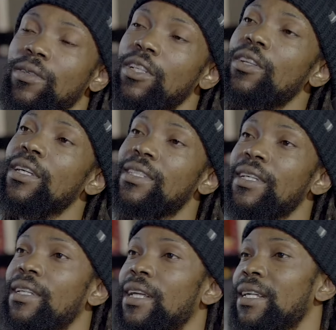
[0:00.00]

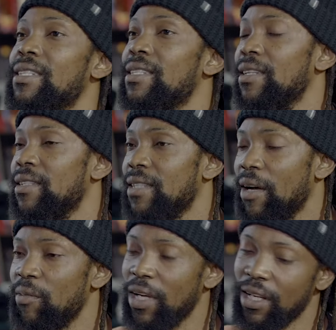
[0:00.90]
Listen,
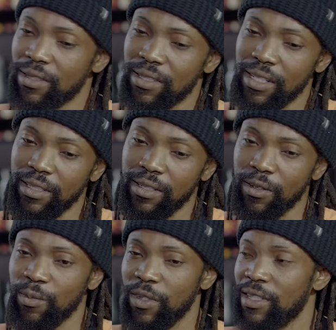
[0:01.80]
Zambia Association
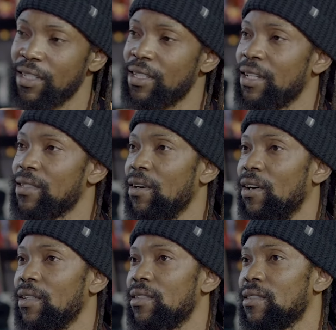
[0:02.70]
of Musicians has
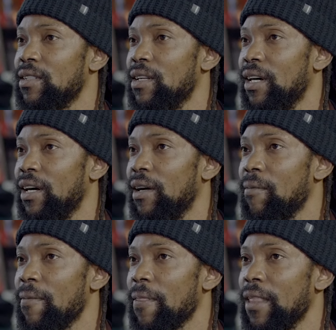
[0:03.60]
got.
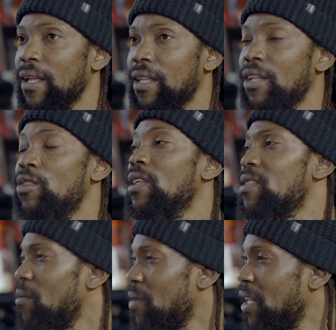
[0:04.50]
They're doing
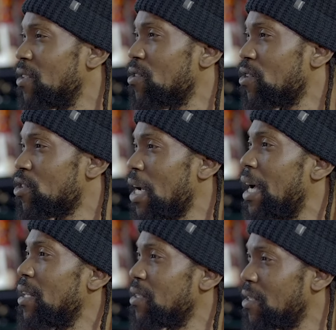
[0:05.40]
some things to
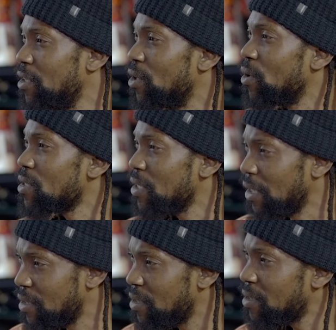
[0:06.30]
try and, you know,
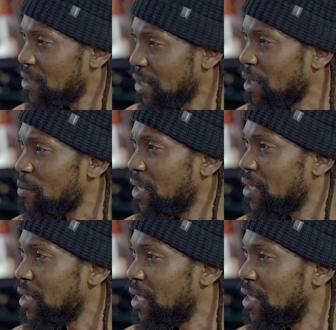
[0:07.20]
set up
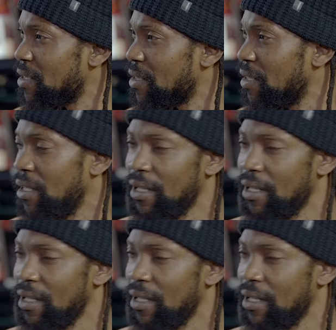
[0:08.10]
certain things.